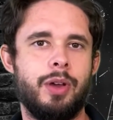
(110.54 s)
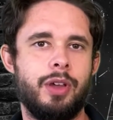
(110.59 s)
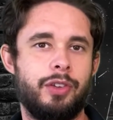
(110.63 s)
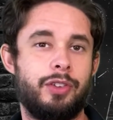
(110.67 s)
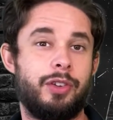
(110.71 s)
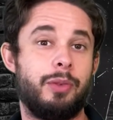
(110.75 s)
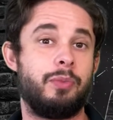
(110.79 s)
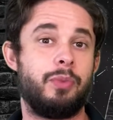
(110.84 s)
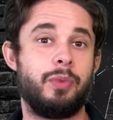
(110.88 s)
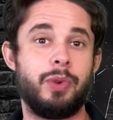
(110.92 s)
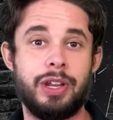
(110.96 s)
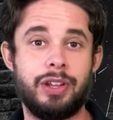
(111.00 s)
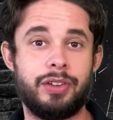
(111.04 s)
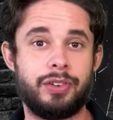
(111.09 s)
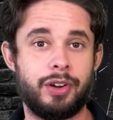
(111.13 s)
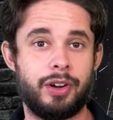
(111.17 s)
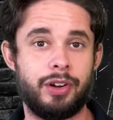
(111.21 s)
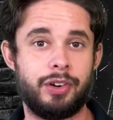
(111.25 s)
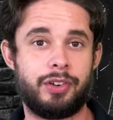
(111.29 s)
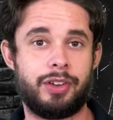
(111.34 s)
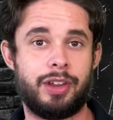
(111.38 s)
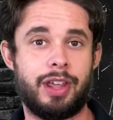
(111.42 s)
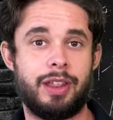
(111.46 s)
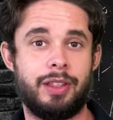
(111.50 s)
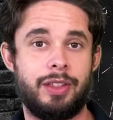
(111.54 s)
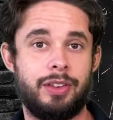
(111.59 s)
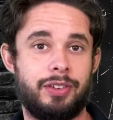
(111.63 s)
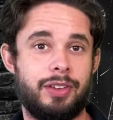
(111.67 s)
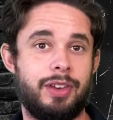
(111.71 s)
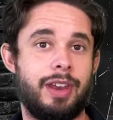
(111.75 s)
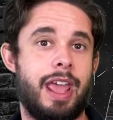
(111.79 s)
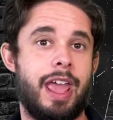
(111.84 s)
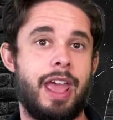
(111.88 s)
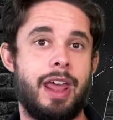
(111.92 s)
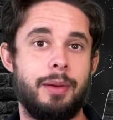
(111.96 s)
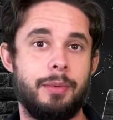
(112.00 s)
some research, at least
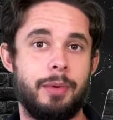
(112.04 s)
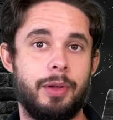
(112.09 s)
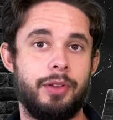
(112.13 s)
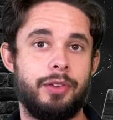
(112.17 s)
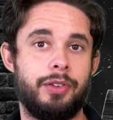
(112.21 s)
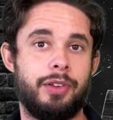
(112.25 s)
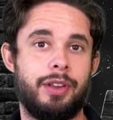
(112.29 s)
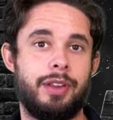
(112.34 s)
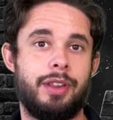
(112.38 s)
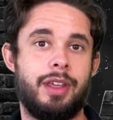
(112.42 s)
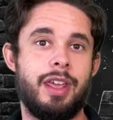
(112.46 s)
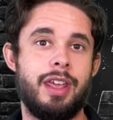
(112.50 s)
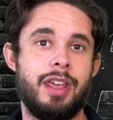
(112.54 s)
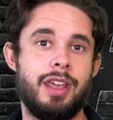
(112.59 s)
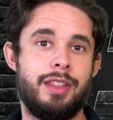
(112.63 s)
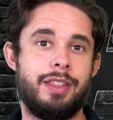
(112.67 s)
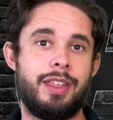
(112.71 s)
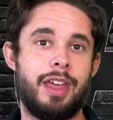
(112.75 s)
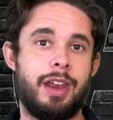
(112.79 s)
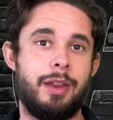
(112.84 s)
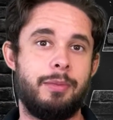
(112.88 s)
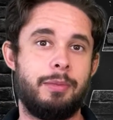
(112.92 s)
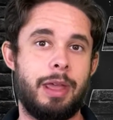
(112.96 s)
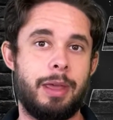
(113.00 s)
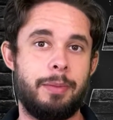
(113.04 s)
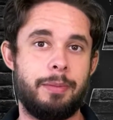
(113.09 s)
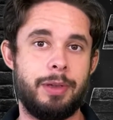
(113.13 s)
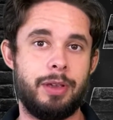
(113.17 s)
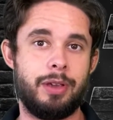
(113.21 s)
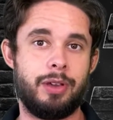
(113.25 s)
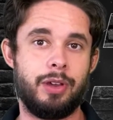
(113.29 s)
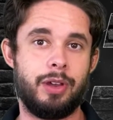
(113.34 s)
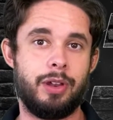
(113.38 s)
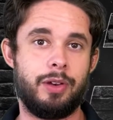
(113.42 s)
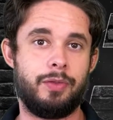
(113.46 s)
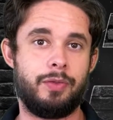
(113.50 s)
in animals, that it may be
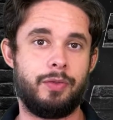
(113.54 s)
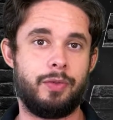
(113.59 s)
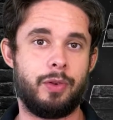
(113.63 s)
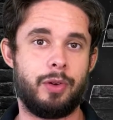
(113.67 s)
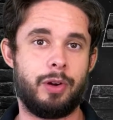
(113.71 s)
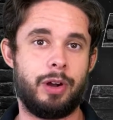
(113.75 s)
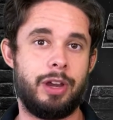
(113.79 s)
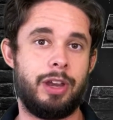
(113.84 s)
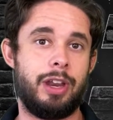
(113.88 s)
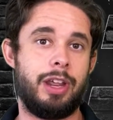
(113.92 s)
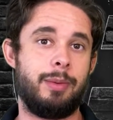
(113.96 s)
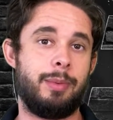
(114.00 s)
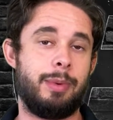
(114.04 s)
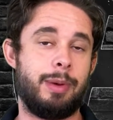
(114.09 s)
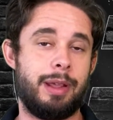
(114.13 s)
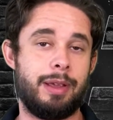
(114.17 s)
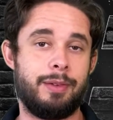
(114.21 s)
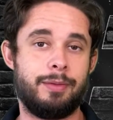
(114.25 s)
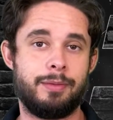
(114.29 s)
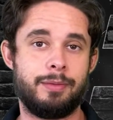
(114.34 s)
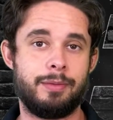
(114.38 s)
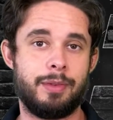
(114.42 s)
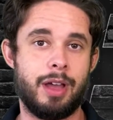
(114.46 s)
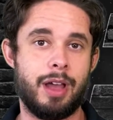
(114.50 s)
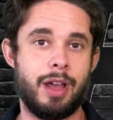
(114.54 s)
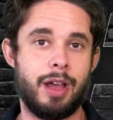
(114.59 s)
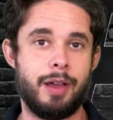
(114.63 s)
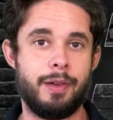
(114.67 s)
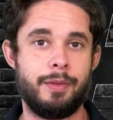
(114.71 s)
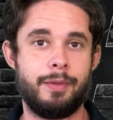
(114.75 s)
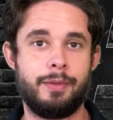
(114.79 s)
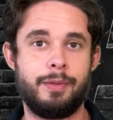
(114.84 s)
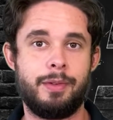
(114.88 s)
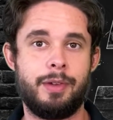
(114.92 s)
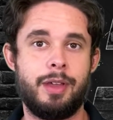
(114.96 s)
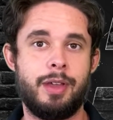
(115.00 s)
good for inhibiting
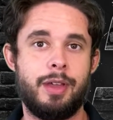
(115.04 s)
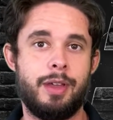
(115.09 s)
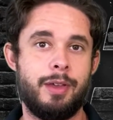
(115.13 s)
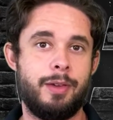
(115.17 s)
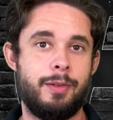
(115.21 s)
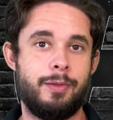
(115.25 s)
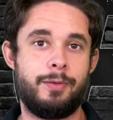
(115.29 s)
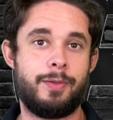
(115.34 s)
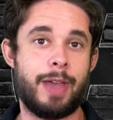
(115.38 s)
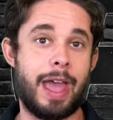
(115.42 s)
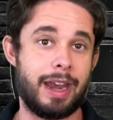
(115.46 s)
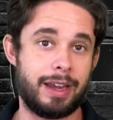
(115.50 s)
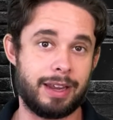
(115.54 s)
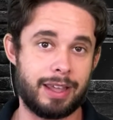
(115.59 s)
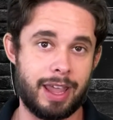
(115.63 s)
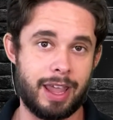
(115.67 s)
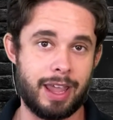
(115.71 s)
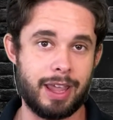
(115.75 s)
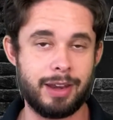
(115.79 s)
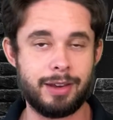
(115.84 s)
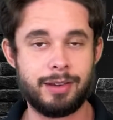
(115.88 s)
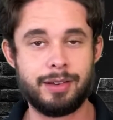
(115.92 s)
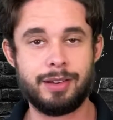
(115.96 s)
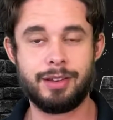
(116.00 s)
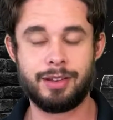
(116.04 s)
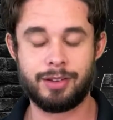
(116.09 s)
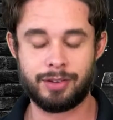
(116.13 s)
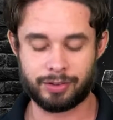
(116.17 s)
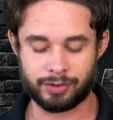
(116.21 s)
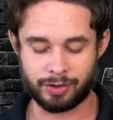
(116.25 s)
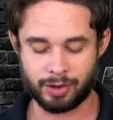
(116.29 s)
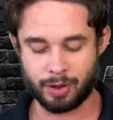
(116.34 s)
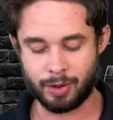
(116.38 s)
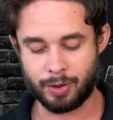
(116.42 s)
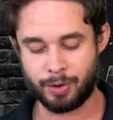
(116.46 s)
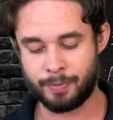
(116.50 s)
fat gain.
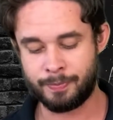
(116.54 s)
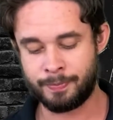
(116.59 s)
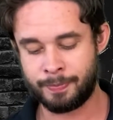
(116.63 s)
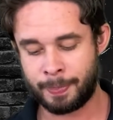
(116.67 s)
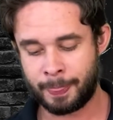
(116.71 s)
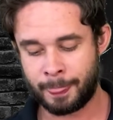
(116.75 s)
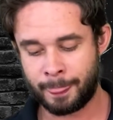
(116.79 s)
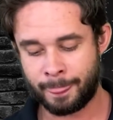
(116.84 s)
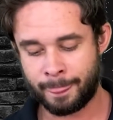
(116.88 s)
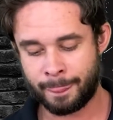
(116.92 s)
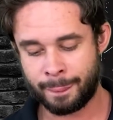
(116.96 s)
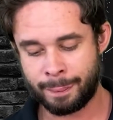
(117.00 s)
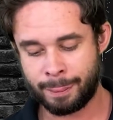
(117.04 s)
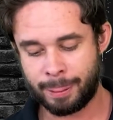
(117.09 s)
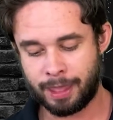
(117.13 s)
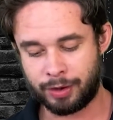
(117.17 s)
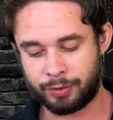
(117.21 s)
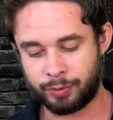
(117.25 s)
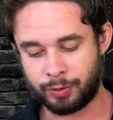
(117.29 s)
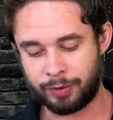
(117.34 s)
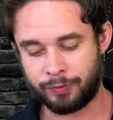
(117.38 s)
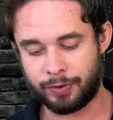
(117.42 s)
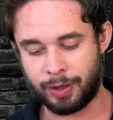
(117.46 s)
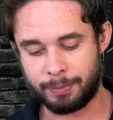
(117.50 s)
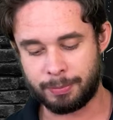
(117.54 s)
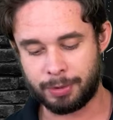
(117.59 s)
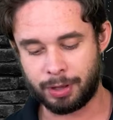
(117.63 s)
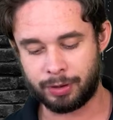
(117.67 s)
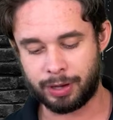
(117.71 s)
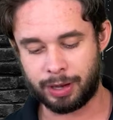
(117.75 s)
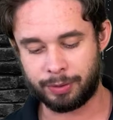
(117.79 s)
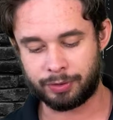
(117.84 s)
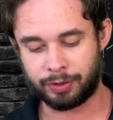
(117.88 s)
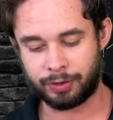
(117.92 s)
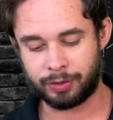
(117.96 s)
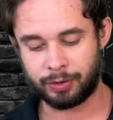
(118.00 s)
So at 25
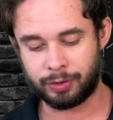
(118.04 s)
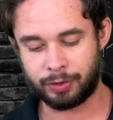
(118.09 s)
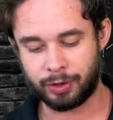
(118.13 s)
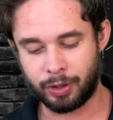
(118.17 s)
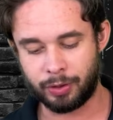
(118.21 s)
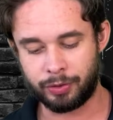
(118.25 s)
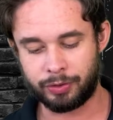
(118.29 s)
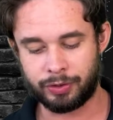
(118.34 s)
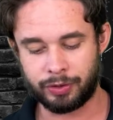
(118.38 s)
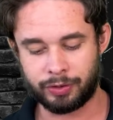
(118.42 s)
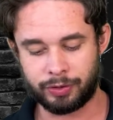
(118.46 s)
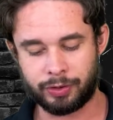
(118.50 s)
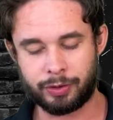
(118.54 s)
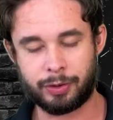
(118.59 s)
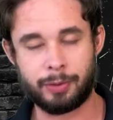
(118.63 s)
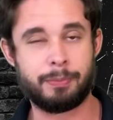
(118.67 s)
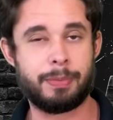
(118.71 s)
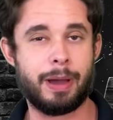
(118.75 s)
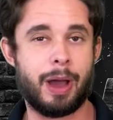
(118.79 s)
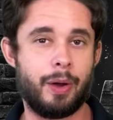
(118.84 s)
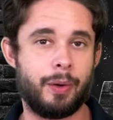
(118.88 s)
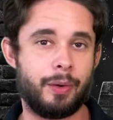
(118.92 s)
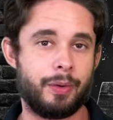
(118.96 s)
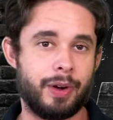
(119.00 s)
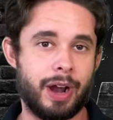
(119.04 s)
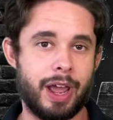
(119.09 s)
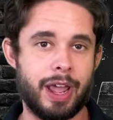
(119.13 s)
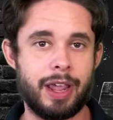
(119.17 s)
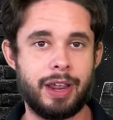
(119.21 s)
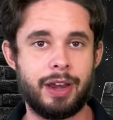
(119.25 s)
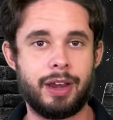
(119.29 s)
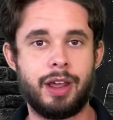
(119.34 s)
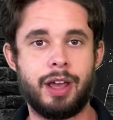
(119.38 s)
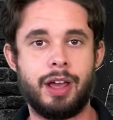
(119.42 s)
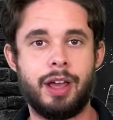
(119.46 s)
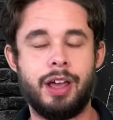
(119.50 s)
milligrams of the dose, this is about
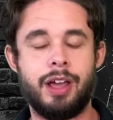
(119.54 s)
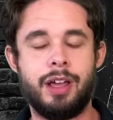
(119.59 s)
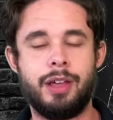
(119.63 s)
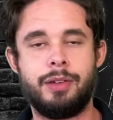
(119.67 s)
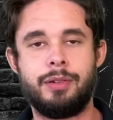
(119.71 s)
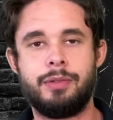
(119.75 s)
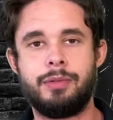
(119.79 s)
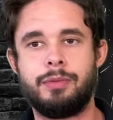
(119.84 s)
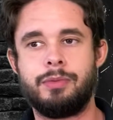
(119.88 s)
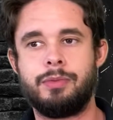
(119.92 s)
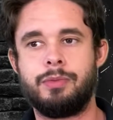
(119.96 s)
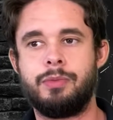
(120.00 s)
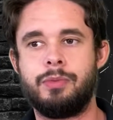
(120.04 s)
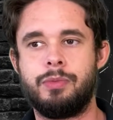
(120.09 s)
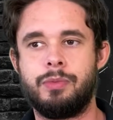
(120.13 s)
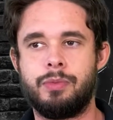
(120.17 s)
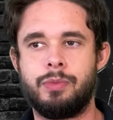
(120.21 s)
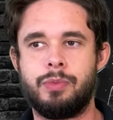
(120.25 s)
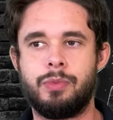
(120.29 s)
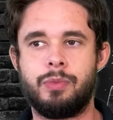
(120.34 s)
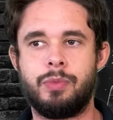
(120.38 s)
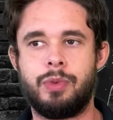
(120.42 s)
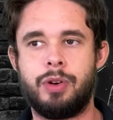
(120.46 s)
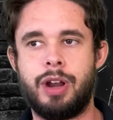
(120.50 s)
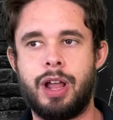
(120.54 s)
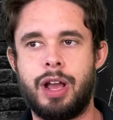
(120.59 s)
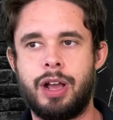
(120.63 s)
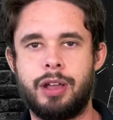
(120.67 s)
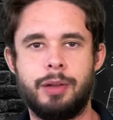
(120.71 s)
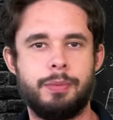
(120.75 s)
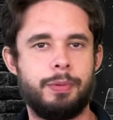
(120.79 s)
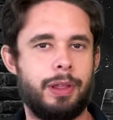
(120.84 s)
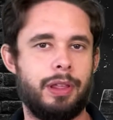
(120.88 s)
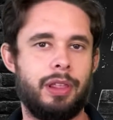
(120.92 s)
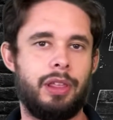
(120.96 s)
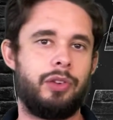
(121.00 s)
right. We're not
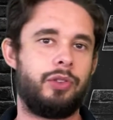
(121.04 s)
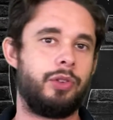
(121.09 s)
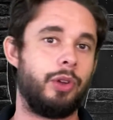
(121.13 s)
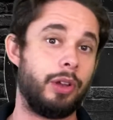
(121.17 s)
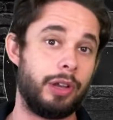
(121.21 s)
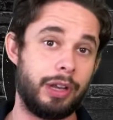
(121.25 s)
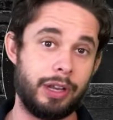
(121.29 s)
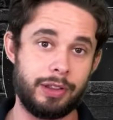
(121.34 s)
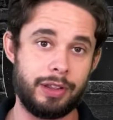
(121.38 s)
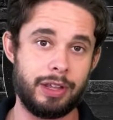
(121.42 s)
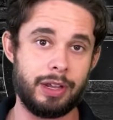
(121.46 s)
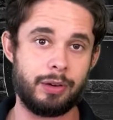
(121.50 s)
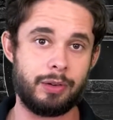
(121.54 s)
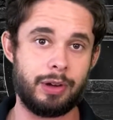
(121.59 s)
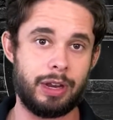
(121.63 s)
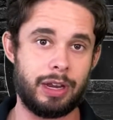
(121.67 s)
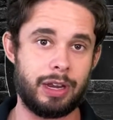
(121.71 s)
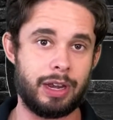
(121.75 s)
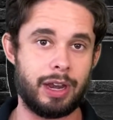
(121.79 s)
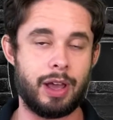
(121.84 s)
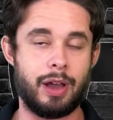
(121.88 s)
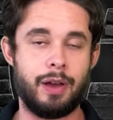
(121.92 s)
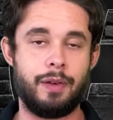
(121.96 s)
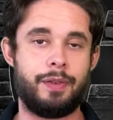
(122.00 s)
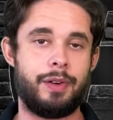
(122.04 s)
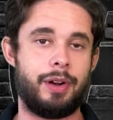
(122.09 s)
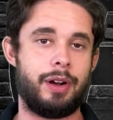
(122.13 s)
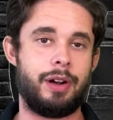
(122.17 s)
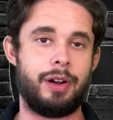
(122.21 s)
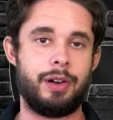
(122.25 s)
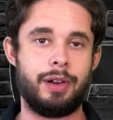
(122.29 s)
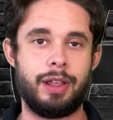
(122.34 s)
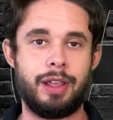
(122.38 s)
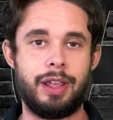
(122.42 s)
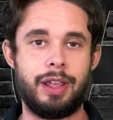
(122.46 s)
completely sold on the ingredient, however,